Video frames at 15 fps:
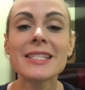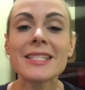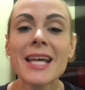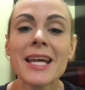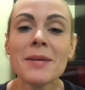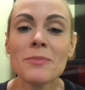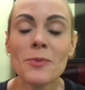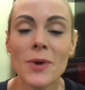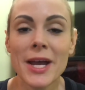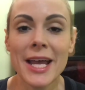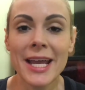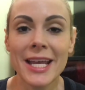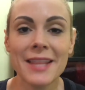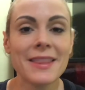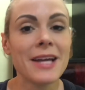same
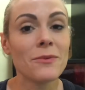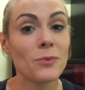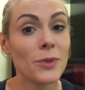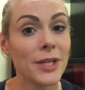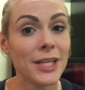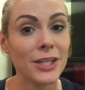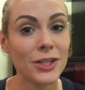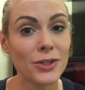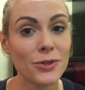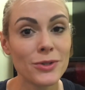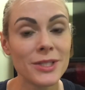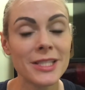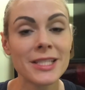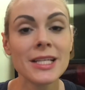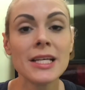way that we
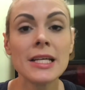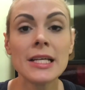use